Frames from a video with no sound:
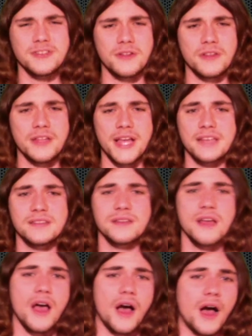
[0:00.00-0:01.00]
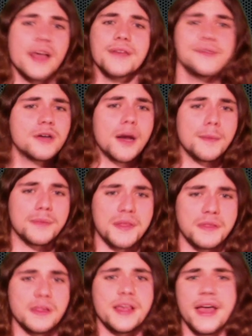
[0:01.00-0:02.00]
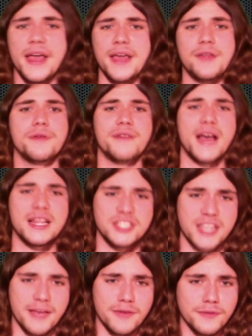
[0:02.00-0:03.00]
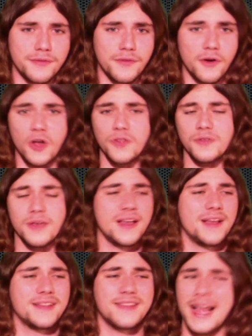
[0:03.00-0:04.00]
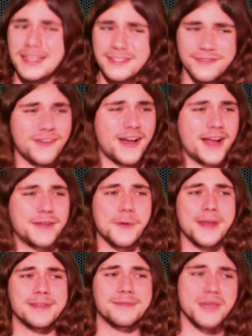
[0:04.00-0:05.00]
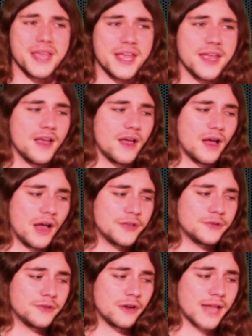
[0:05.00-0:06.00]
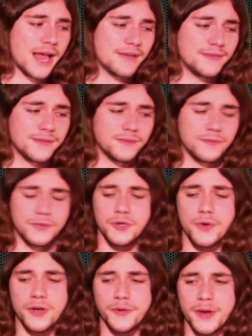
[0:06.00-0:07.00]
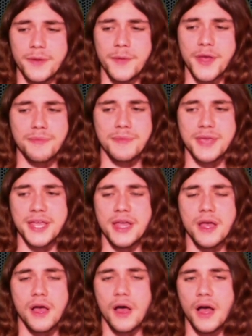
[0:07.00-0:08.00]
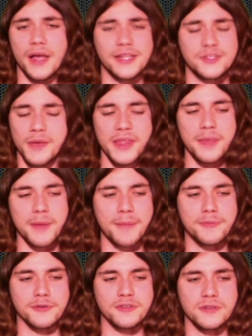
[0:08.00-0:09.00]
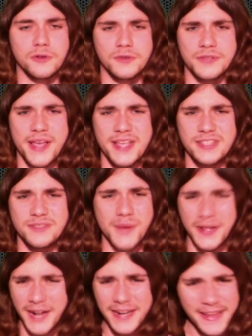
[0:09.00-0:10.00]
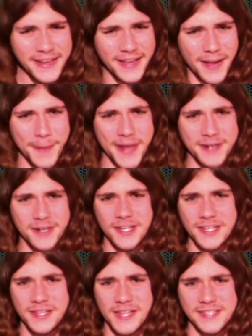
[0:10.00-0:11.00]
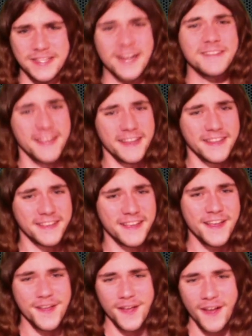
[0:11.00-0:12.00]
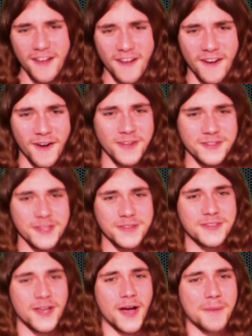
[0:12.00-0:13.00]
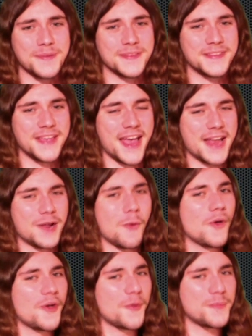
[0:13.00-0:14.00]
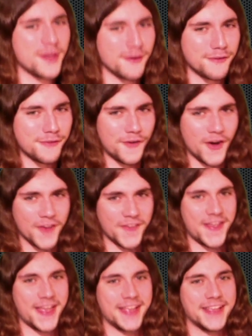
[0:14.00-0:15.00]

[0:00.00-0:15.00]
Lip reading: list. If you completely hate Avenged Sevenfold, that's fine with me. You don't have to agree with me. It's really my personal taste. But I think I made a good list. I think all the top 10 will be a fucking